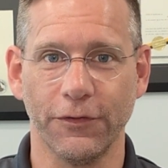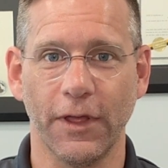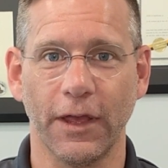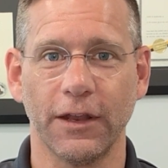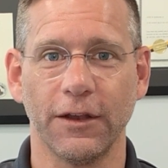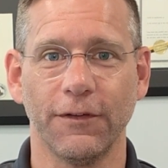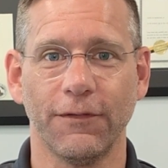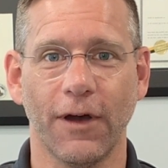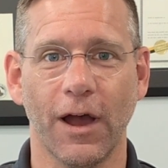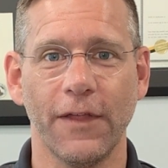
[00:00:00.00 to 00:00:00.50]
They
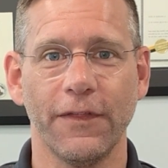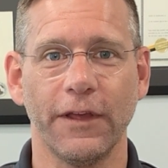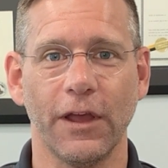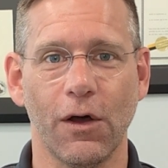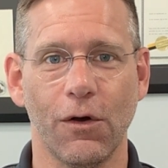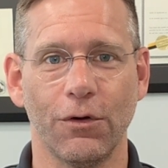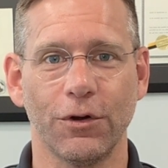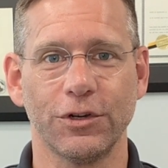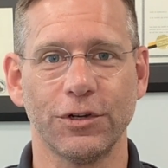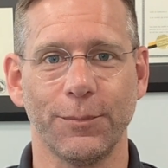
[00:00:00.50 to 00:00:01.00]
can divide the
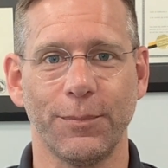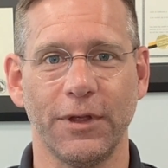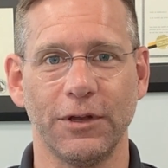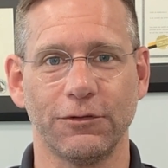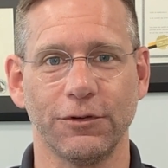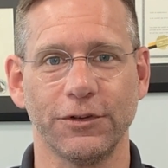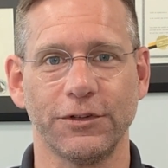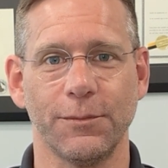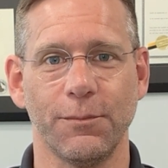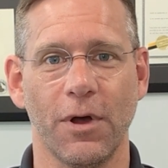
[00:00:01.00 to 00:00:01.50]
ownership
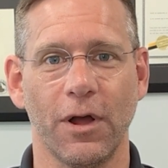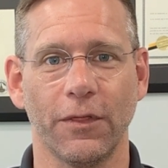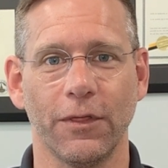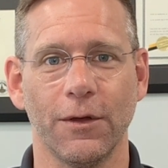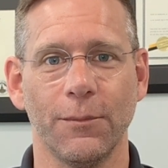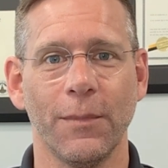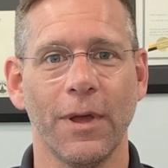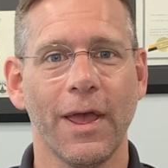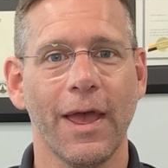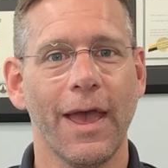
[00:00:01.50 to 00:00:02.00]
interest among
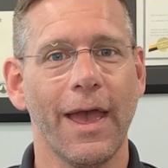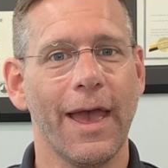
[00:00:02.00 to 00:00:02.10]
them